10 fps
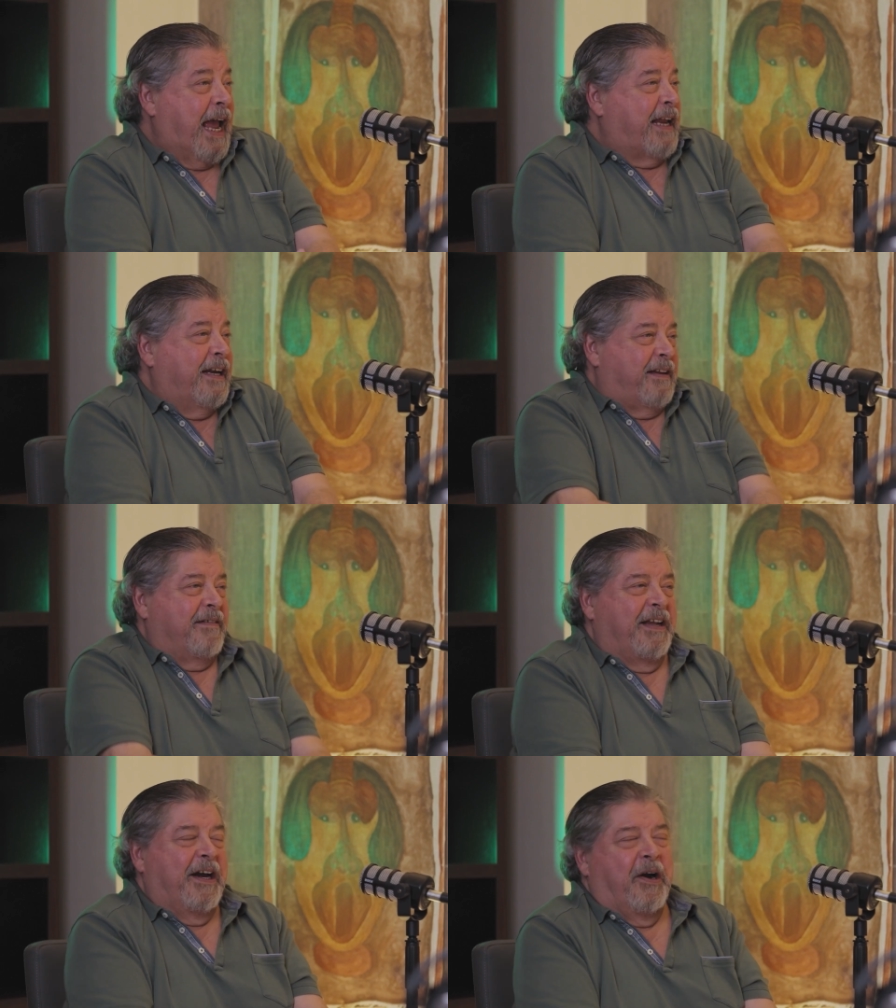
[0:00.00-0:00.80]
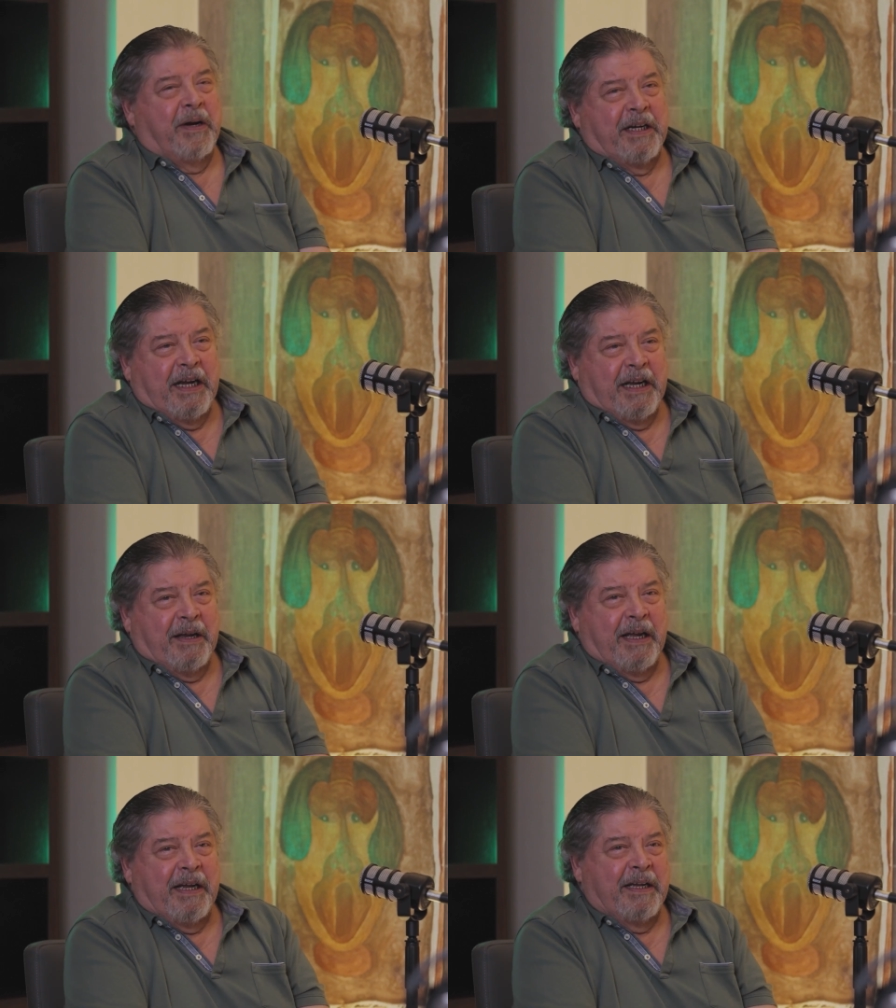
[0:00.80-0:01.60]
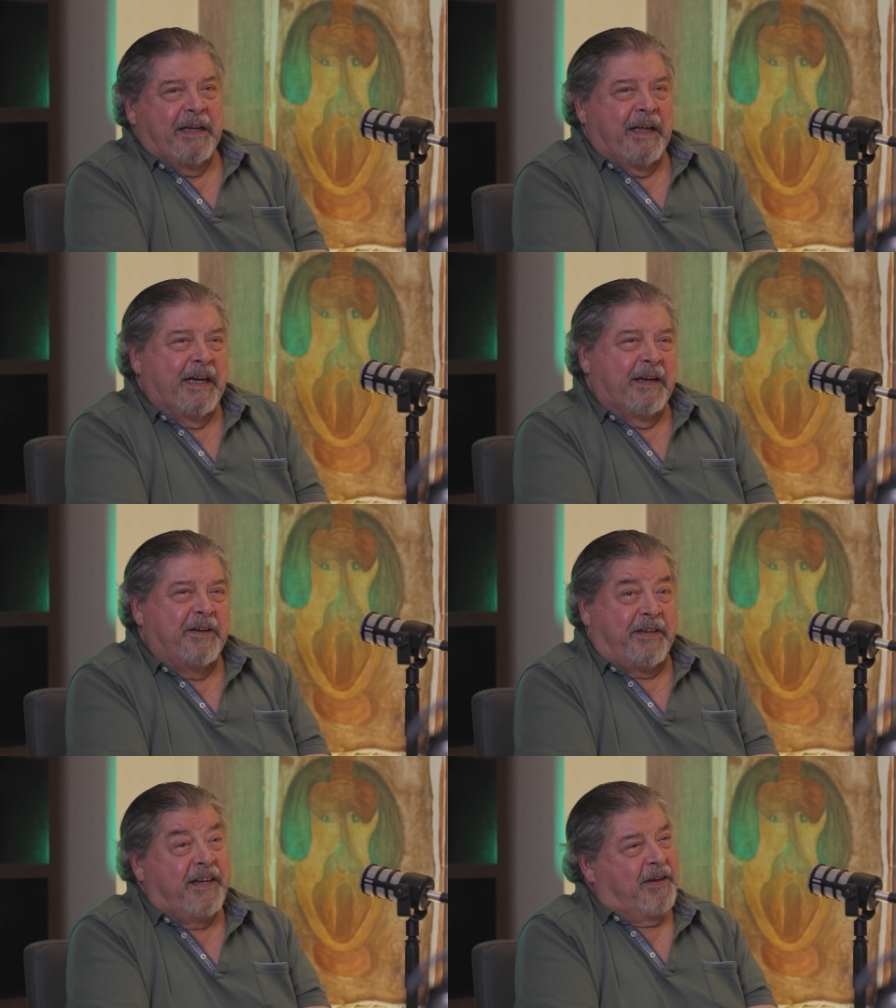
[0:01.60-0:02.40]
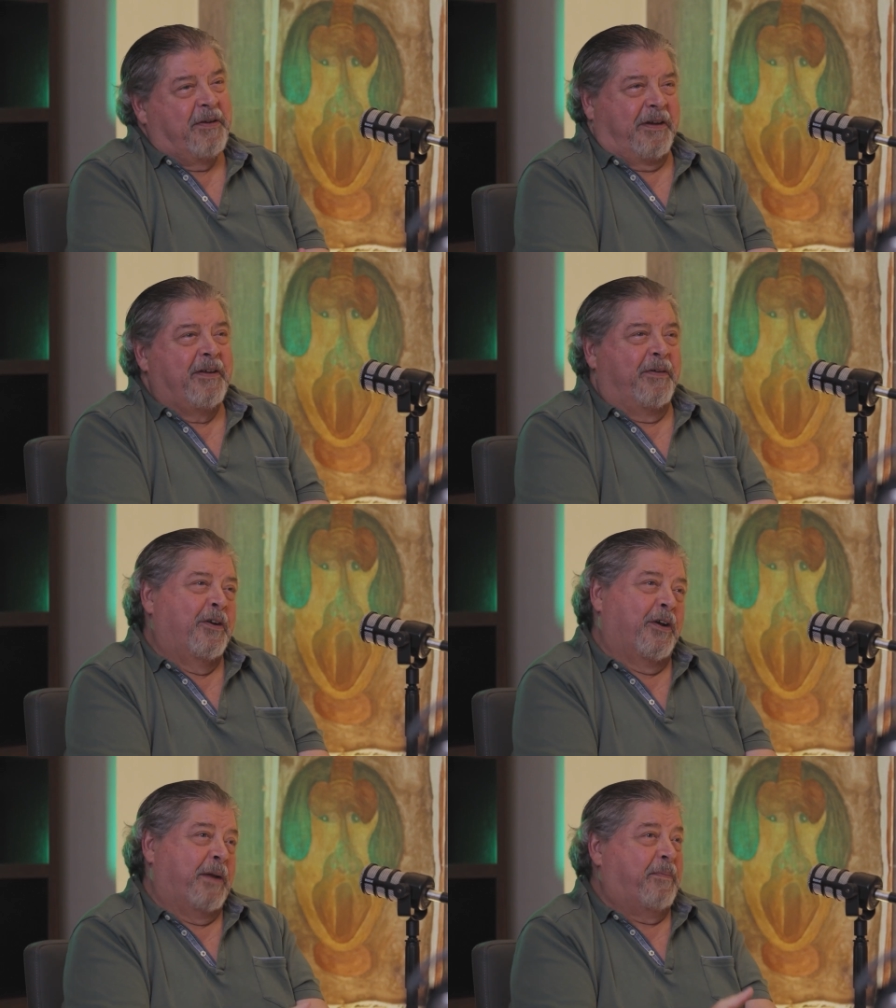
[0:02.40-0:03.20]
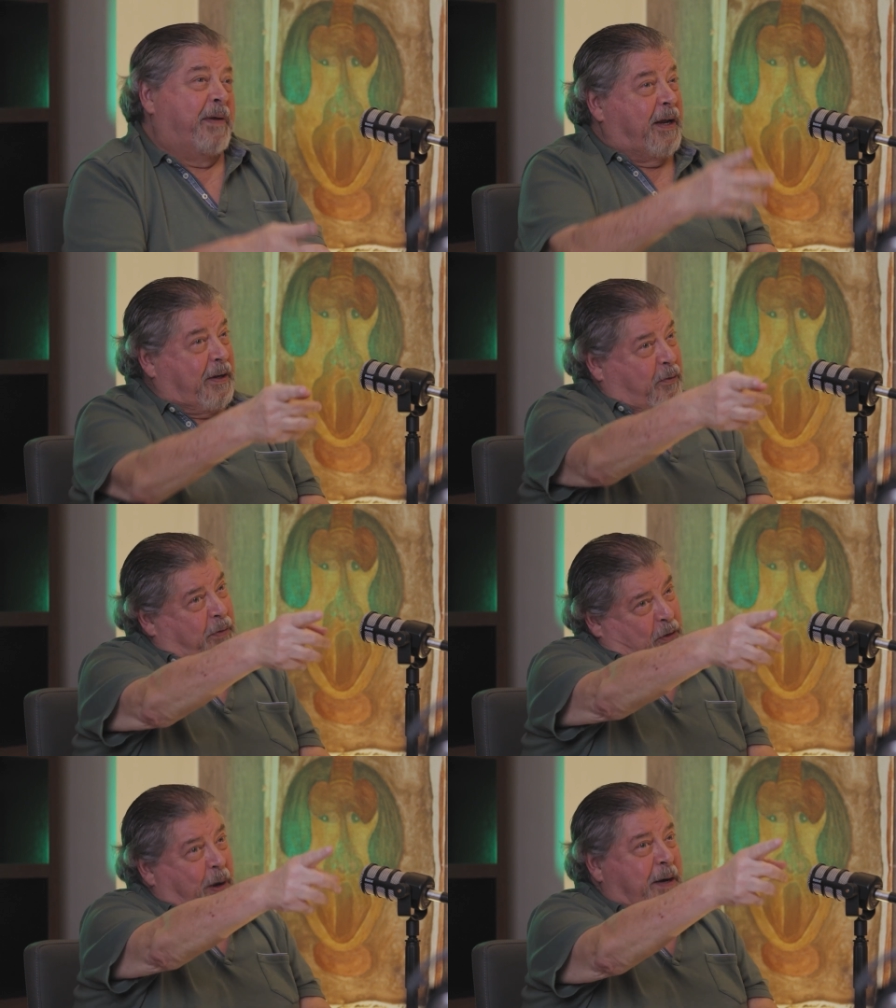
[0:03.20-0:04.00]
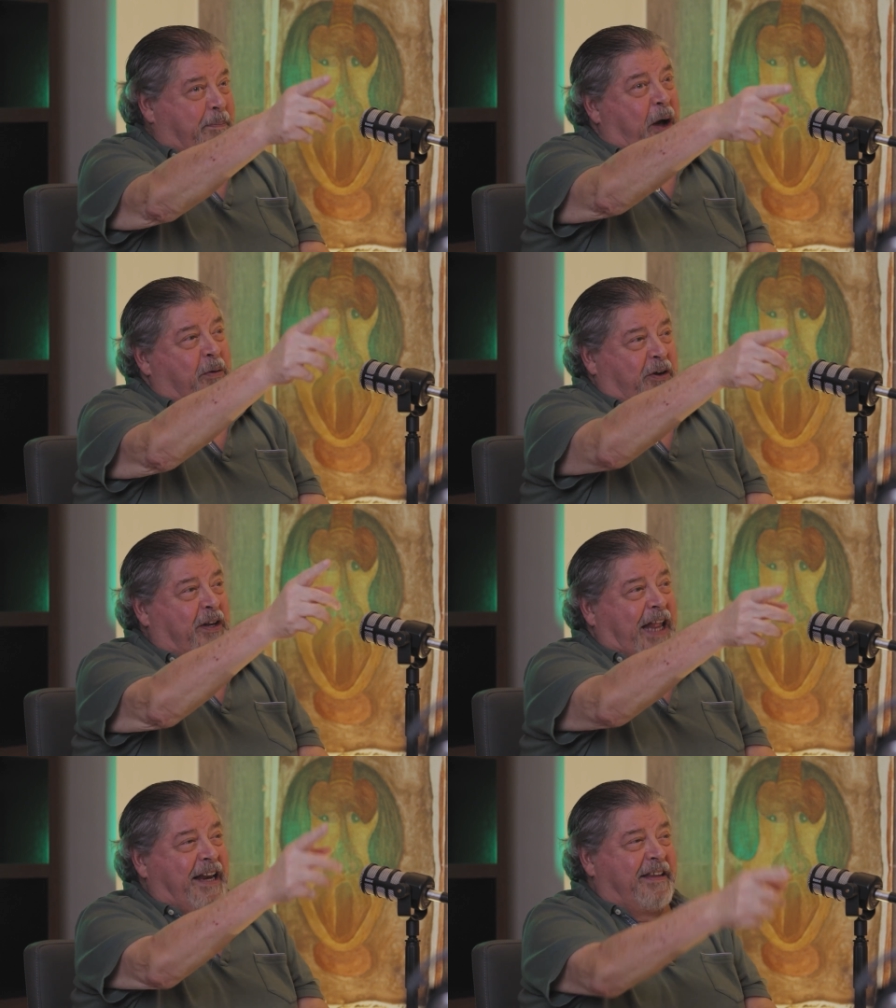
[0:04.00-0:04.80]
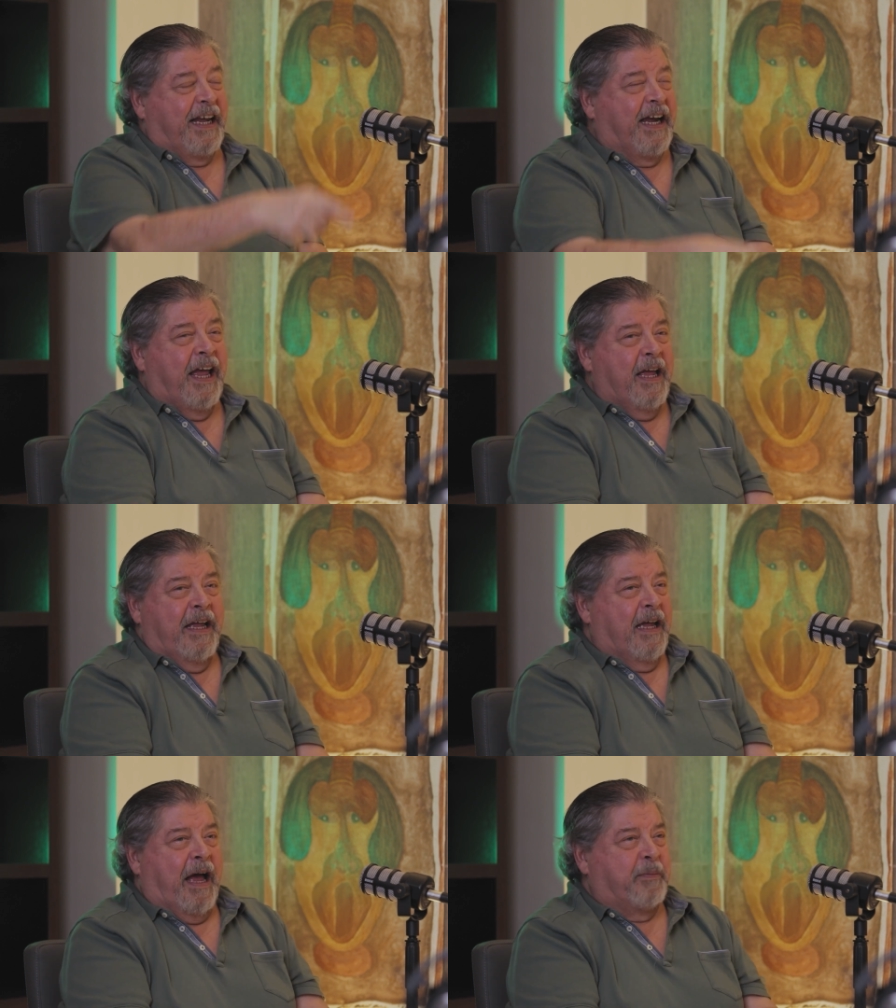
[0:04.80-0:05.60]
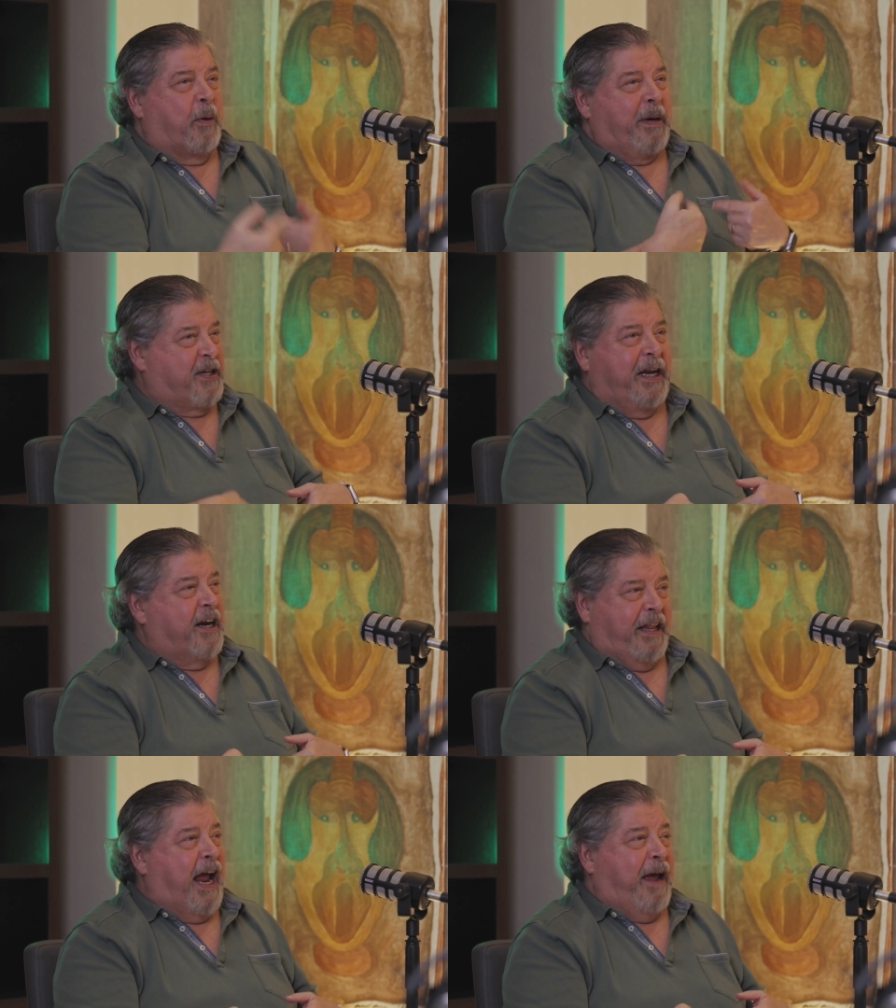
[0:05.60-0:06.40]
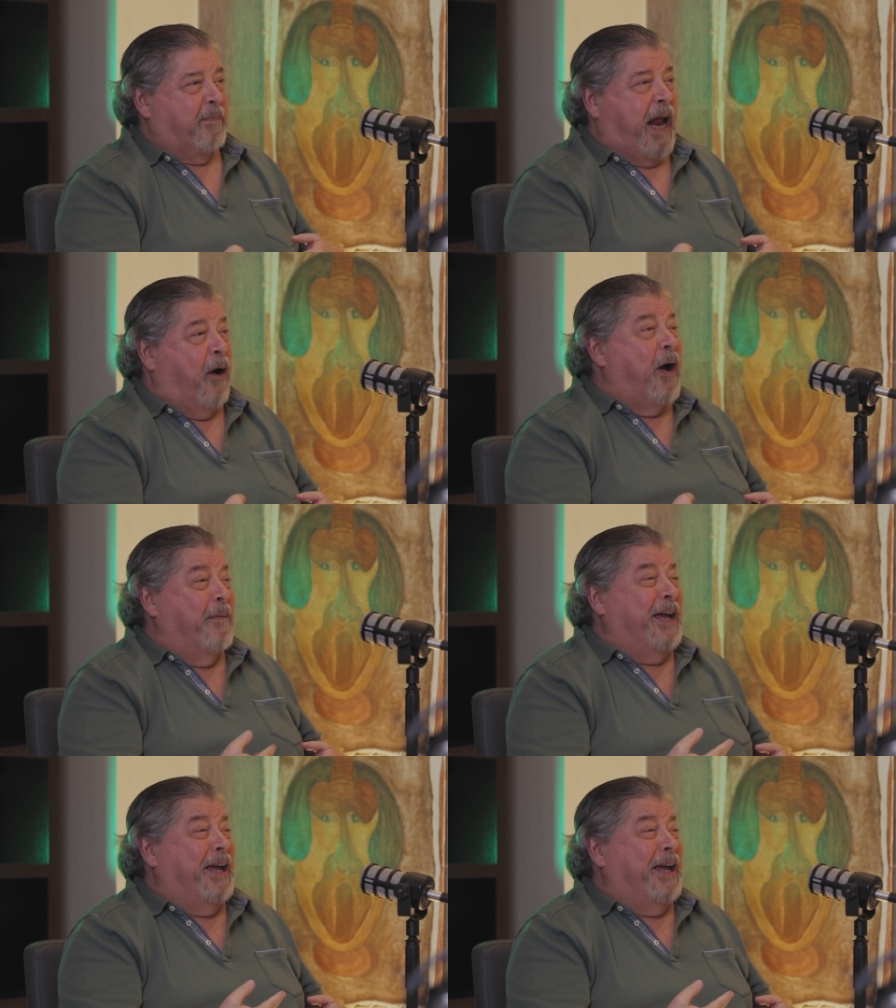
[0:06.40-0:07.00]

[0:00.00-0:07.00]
I gained it. You know, and, uh, and you, see, you, you look at me at twenty pounds on that thing. I'm so much thinner than I am